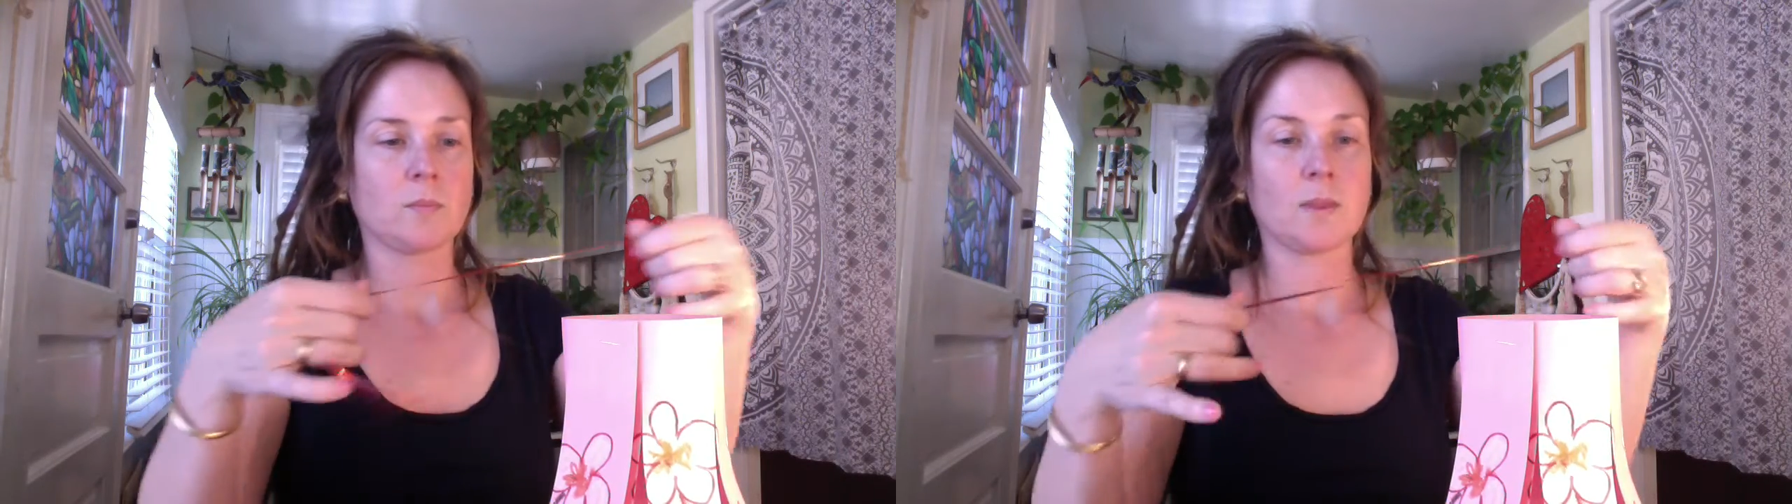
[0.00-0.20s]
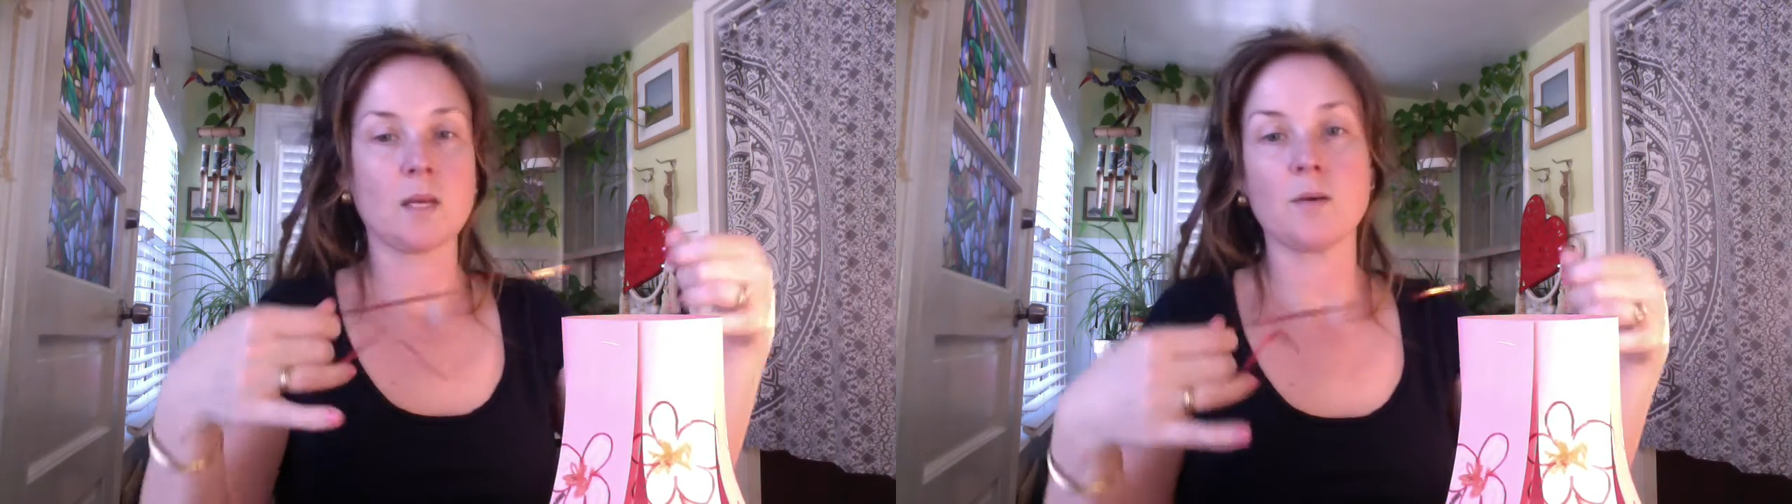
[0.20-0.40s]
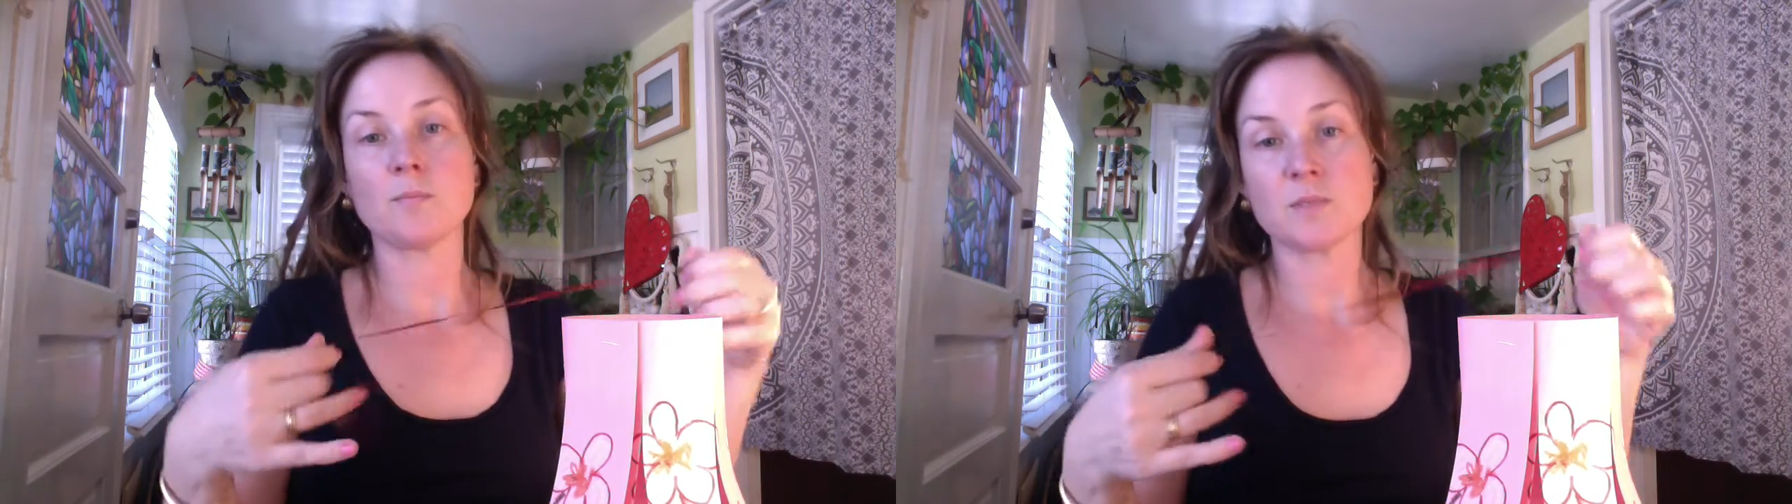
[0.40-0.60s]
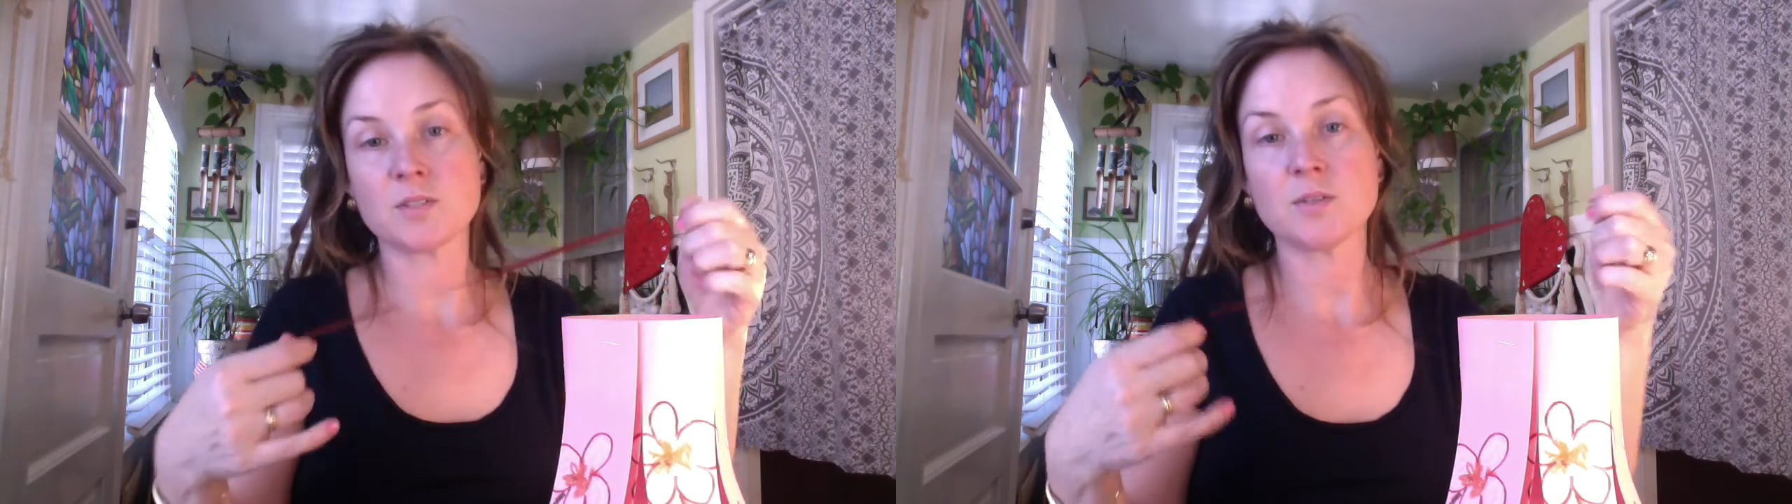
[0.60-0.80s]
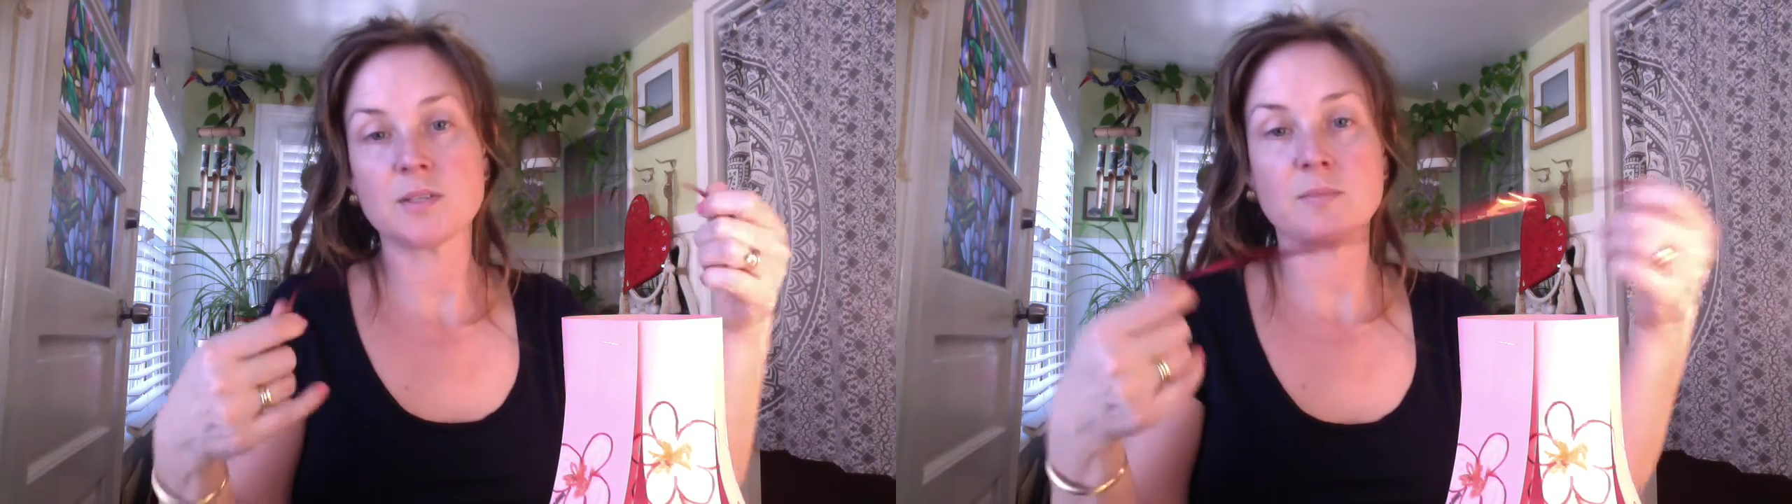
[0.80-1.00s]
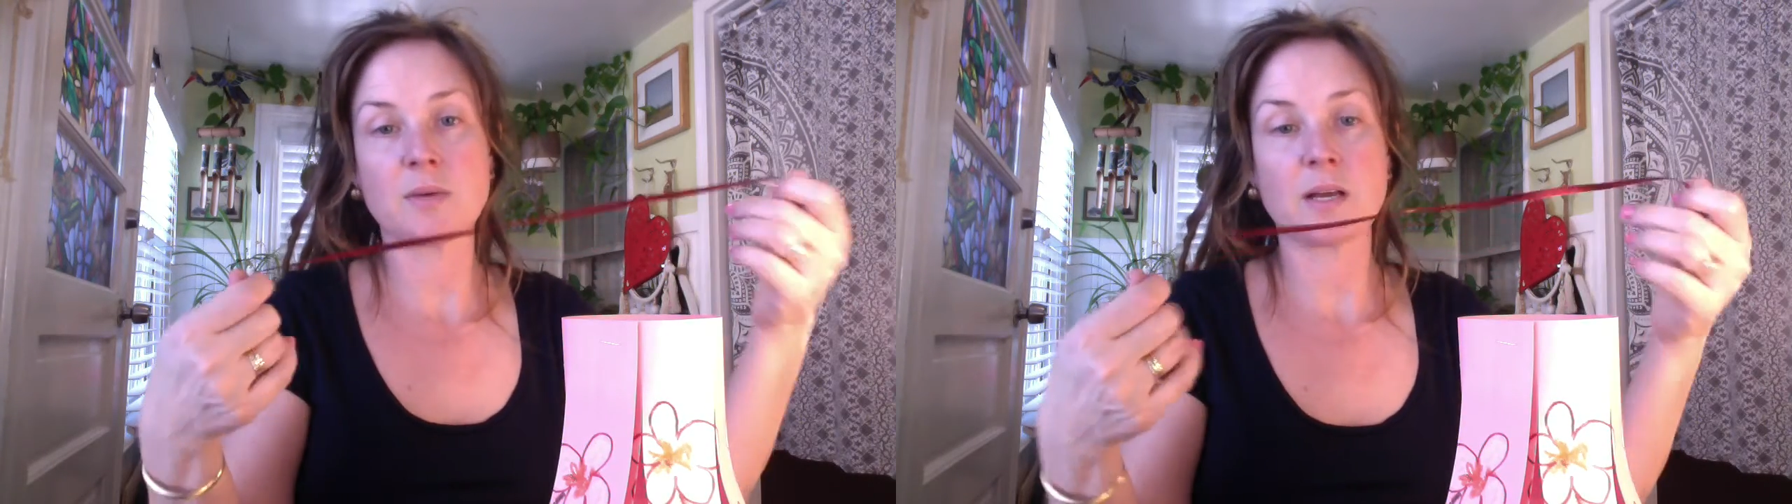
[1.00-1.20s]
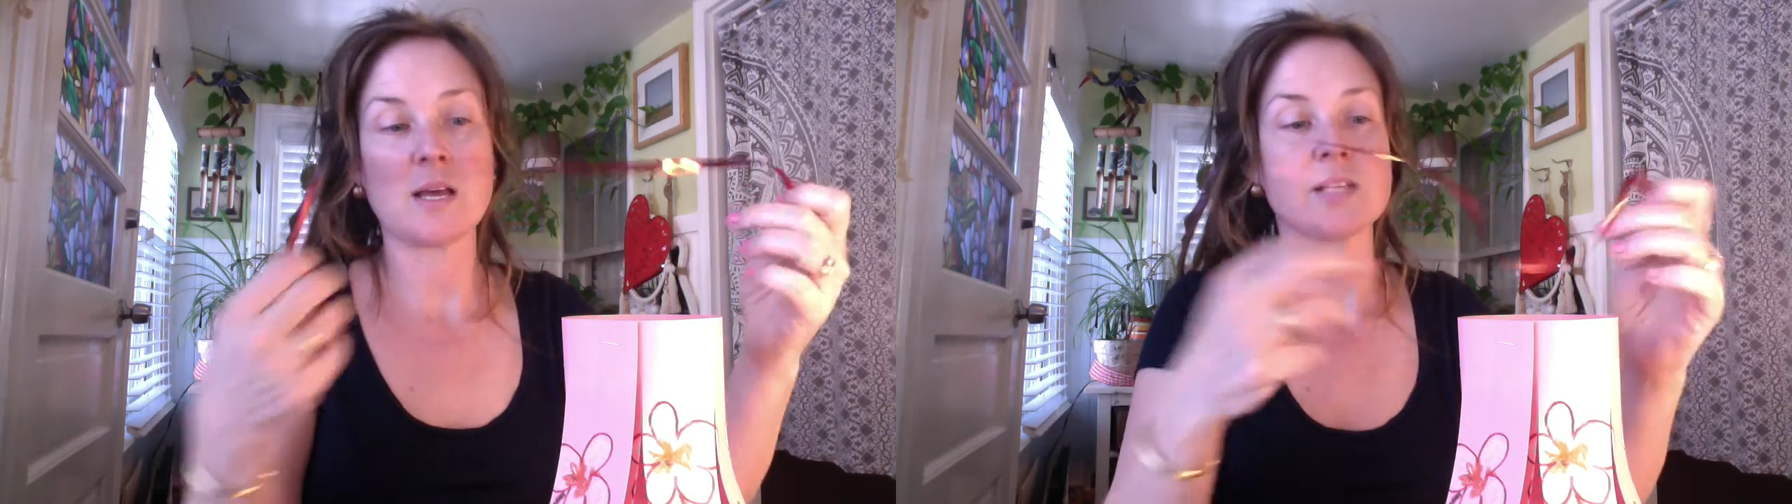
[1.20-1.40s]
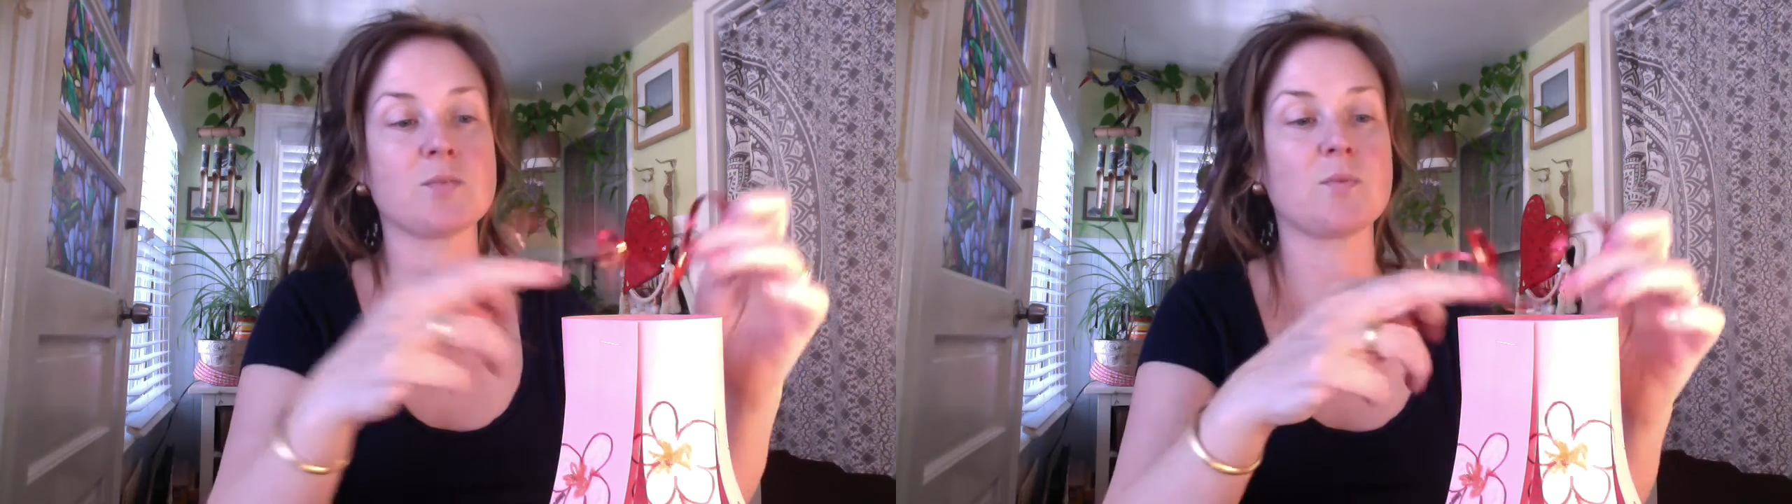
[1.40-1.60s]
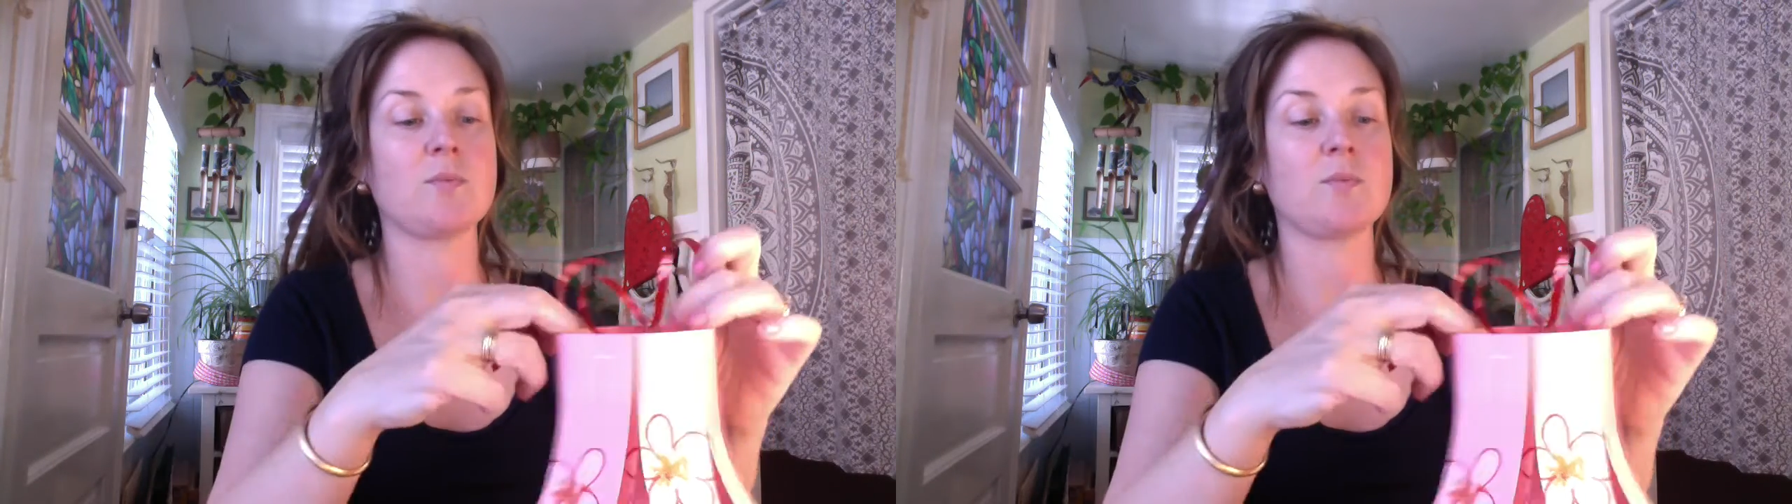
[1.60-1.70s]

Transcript: Now, the students in my class,